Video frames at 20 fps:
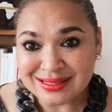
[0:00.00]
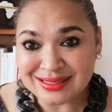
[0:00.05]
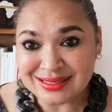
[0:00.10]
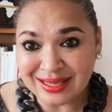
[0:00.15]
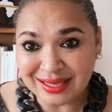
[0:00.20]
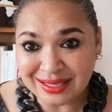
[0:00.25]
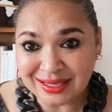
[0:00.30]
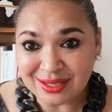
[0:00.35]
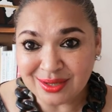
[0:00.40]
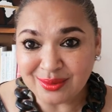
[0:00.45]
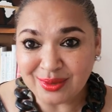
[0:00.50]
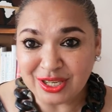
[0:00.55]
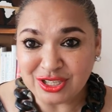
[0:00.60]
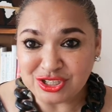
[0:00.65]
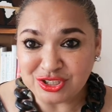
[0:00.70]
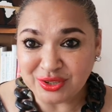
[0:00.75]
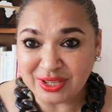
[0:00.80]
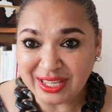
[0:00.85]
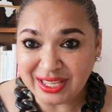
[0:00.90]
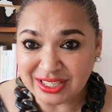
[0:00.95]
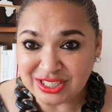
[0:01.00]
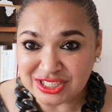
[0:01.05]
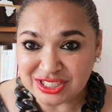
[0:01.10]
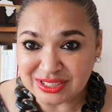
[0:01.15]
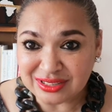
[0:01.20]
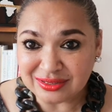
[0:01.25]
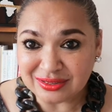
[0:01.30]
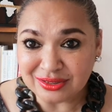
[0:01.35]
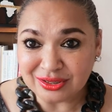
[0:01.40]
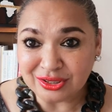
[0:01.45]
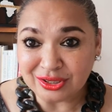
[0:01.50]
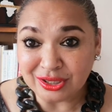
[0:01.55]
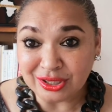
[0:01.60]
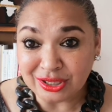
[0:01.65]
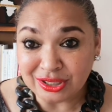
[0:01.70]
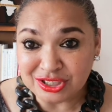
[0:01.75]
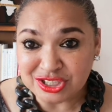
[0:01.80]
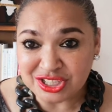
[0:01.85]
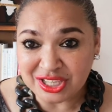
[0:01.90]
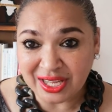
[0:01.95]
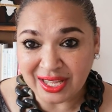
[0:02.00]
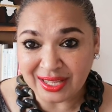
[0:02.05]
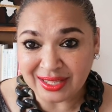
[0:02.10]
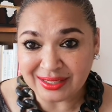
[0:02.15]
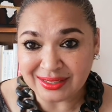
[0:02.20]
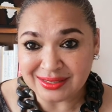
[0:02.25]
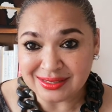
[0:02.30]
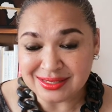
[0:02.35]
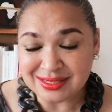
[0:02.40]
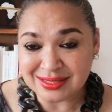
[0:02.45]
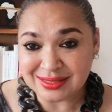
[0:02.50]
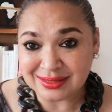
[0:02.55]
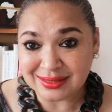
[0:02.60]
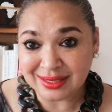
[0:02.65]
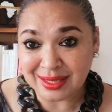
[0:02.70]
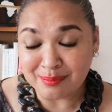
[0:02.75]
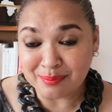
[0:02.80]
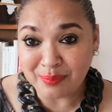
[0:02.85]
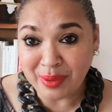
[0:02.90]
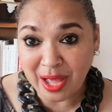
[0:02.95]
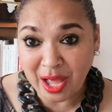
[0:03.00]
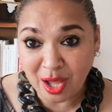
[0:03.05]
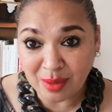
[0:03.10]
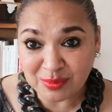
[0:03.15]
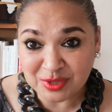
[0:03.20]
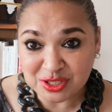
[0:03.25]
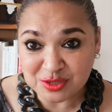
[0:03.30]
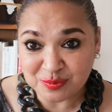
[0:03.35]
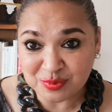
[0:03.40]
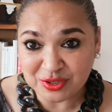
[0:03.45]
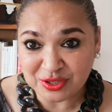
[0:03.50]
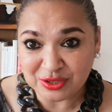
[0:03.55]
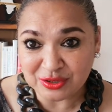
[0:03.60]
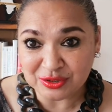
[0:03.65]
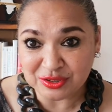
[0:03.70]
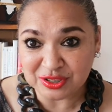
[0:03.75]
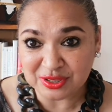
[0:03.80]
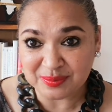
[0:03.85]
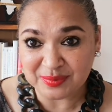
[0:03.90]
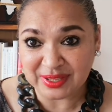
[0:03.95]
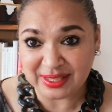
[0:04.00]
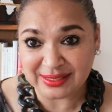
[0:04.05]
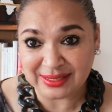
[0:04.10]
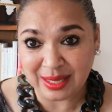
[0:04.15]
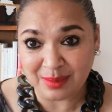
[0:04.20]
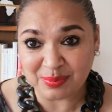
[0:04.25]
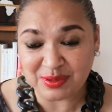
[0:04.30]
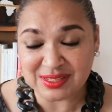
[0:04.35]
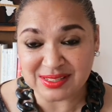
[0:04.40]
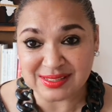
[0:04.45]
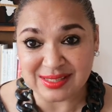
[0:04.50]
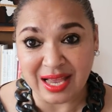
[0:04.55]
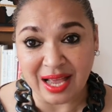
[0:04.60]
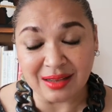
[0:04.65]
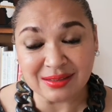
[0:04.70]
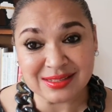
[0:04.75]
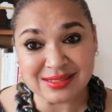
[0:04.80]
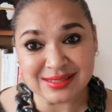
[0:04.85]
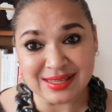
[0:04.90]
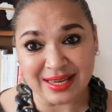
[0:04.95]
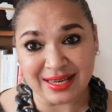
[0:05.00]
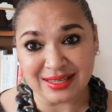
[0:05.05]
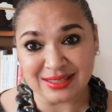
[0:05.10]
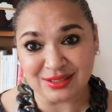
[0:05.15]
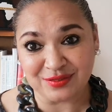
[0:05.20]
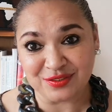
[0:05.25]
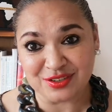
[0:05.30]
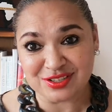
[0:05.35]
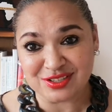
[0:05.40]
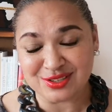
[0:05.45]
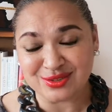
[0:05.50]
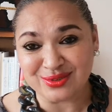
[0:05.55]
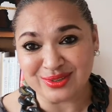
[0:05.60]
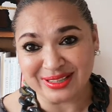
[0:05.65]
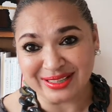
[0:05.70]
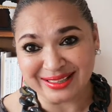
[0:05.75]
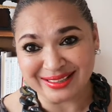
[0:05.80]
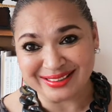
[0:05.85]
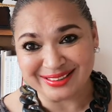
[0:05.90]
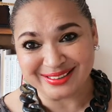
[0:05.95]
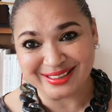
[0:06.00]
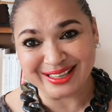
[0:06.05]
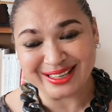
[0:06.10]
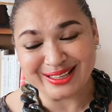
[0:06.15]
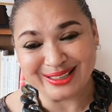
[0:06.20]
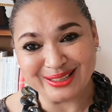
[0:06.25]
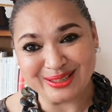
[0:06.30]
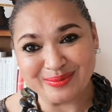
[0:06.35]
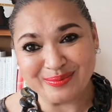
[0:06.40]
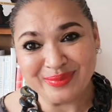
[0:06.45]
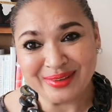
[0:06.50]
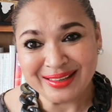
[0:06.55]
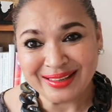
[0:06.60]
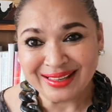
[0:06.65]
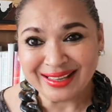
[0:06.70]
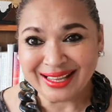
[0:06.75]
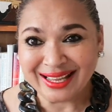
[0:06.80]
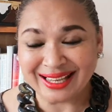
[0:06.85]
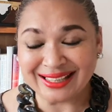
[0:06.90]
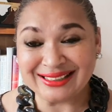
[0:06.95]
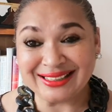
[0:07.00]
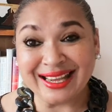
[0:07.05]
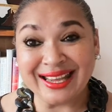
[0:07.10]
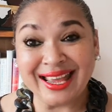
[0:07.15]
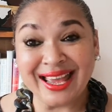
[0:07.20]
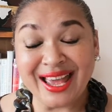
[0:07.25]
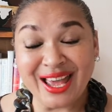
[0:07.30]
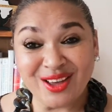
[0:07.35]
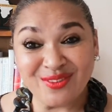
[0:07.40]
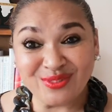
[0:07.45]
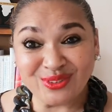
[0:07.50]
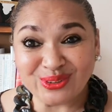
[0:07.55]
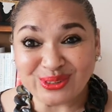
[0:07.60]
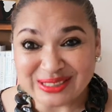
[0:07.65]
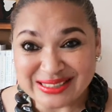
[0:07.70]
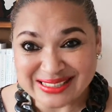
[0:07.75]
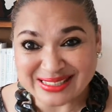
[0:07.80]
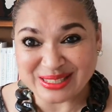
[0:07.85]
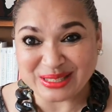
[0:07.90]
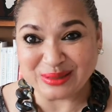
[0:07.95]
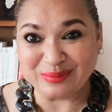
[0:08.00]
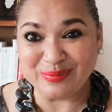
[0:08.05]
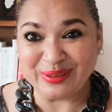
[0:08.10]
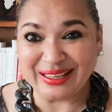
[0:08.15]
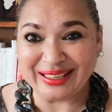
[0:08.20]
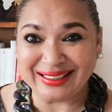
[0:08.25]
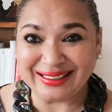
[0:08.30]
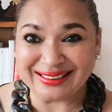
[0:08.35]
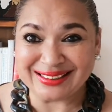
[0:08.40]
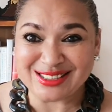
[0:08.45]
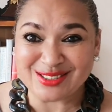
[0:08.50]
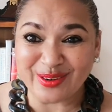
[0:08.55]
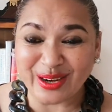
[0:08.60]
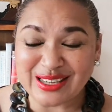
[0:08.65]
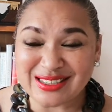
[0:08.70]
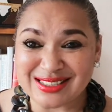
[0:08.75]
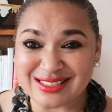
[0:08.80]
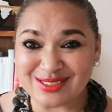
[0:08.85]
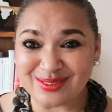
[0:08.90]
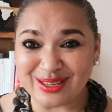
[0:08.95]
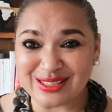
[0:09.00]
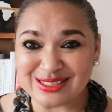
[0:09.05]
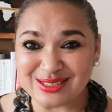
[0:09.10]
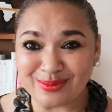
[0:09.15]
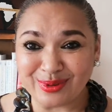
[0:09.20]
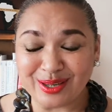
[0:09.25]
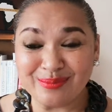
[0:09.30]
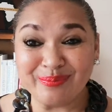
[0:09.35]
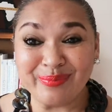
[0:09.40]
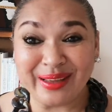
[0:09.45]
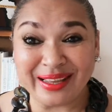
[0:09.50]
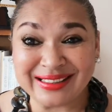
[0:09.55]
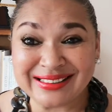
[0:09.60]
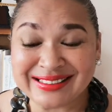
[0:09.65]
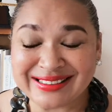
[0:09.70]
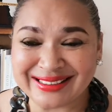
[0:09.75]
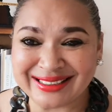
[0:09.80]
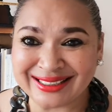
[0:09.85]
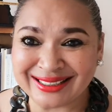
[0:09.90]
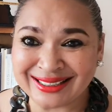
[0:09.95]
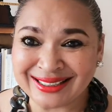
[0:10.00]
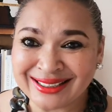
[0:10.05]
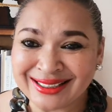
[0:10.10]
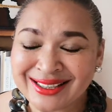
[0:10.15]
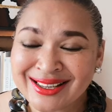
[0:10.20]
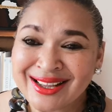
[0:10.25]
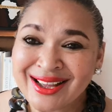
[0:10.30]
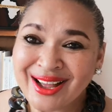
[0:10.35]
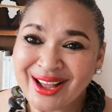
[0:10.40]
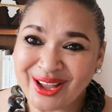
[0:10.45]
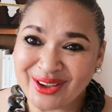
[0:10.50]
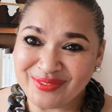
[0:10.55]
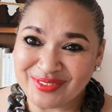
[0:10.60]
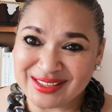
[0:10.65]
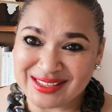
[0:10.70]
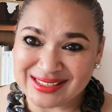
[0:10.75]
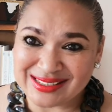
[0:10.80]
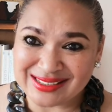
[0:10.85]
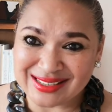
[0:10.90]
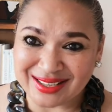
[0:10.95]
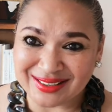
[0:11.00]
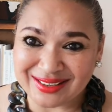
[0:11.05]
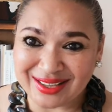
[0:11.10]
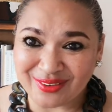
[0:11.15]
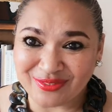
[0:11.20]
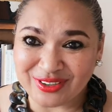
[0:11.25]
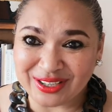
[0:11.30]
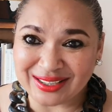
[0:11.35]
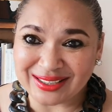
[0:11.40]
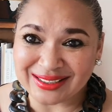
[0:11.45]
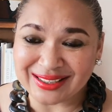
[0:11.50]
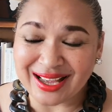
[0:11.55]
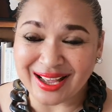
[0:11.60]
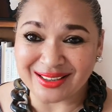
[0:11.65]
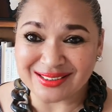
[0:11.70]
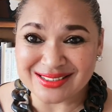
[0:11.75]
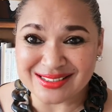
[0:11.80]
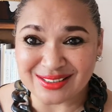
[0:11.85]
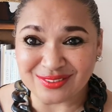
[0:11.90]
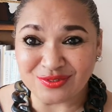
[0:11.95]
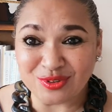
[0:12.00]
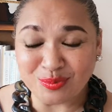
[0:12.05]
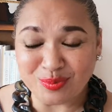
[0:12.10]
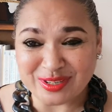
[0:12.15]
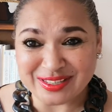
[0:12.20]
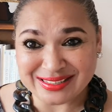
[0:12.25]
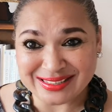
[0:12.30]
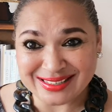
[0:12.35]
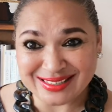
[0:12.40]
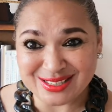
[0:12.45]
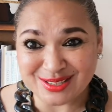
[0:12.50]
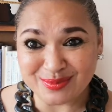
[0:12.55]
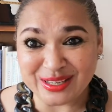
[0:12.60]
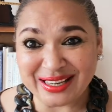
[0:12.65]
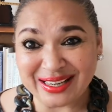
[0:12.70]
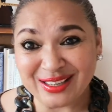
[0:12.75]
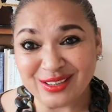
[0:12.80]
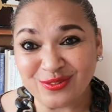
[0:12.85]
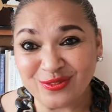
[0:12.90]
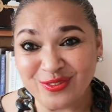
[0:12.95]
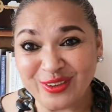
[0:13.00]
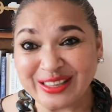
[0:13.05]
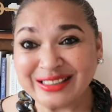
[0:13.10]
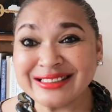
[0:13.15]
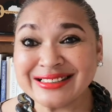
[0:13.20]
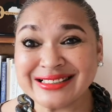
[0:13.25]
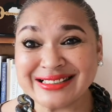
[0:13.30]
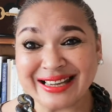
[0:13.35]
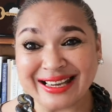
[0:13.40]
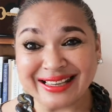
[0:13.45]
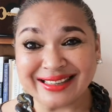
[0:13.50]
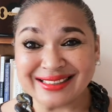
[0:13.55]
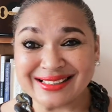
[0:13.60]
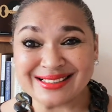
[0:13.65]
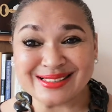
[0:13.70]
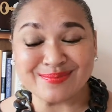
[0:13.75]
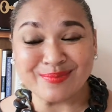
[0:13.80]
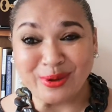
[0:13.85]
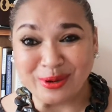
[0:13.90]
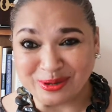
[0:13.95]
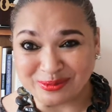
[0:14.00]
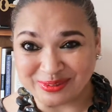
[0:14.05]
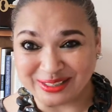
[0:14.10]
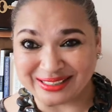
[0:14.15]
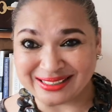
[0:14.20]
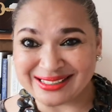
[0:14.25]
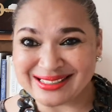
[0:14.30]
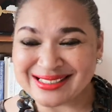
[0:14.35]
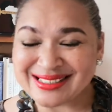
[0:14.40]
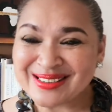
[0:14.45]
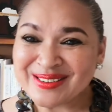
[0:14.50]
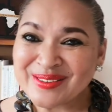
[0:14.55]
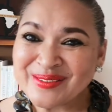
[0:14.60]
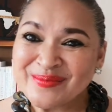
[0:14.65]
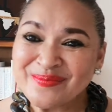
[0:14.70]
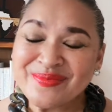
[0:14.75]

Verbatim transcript: psychoeducational girl child empowerment program that happens outside of the schooling curriculum. And I have also been 2021 patron of the South African Council for Business Women. And it feels like this moment